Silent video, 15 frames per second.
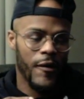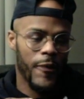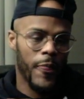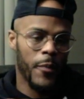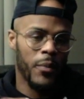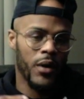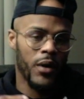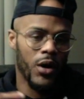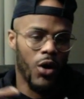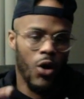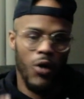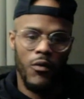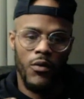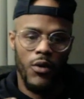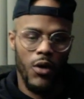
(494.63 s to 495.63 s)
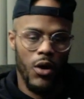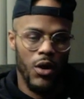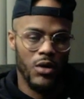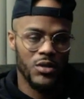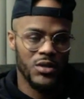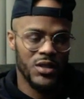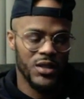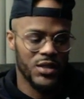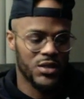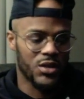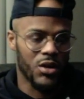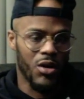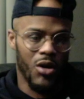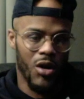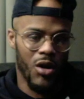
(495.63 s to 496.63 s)
But overall, just the
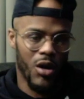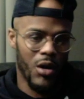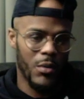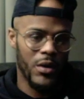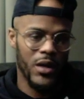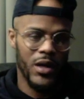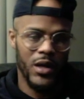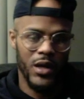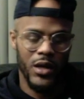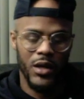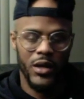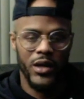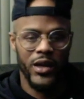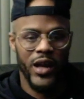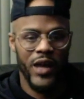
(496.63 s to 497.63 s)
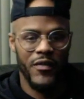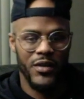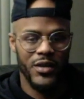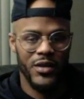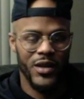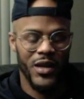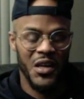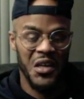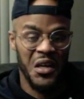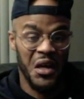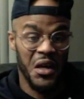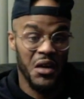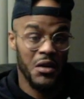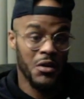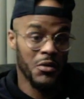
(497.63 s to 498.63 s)
harmony and everything,
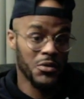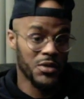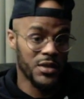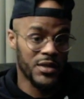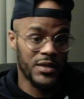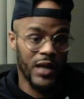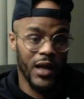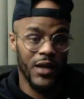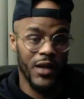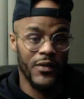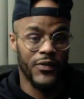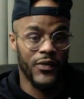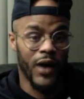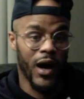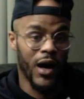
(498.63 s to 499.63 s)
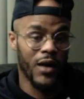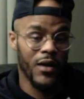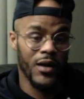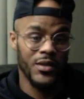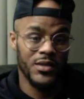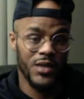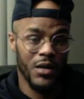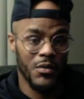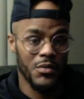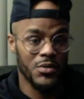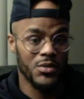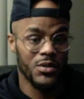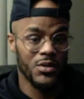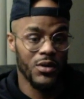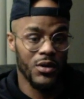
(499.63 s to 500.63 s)
it was a solid 5. Like some of the
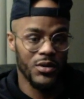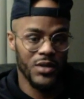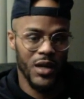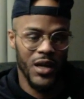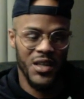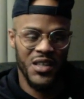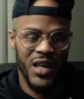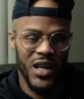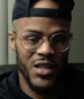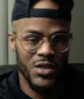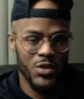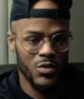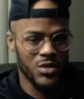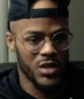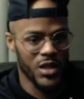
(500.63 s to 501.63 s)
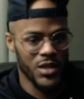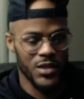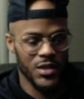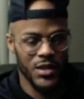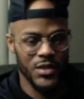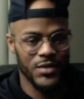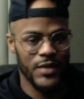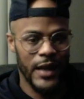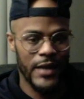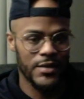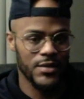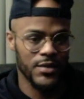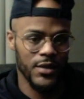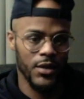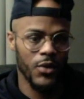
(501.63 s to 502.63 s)
songs, like that new Genesis, that's
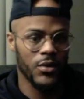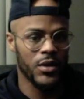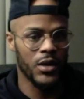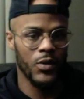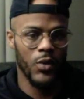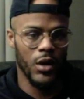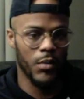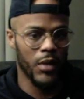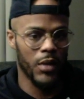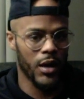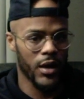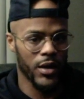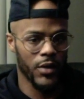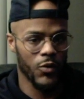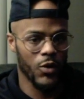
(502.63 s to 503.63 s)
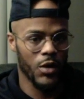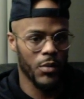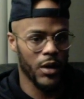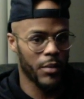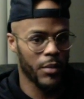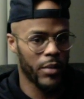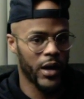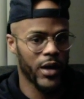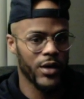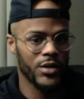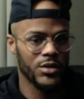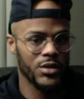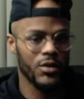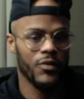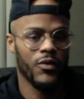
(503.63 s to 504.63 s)
low key one of my bangers
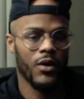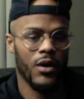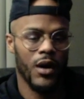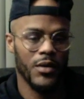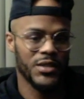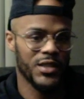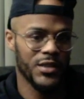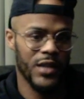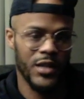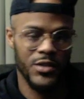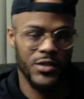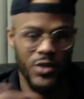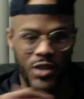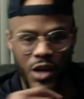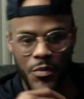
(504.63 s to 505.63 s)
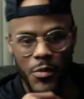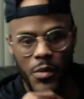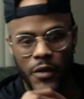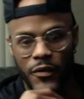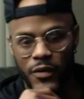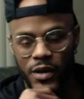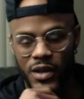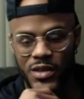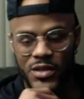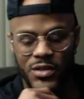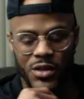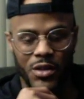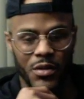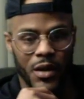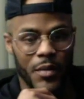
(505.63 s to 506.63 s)
so far. I've said that to a couple of my friends and told
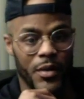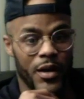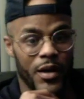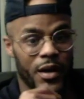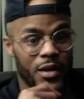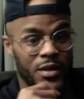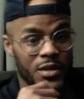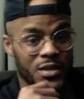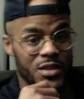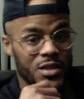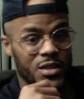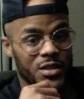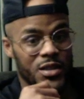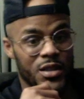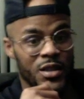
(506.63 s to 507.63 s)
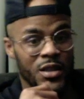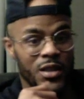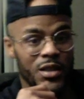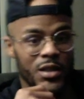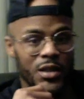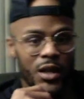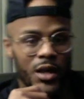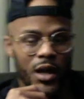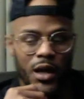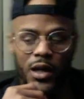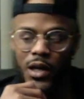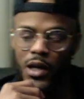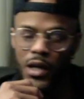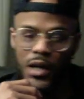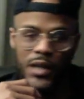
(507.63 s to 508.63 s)
them like, man, this shit is good. Like
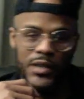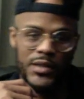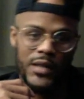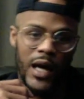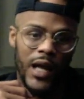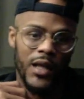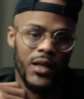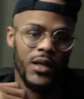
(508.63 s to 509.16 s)
it's solid.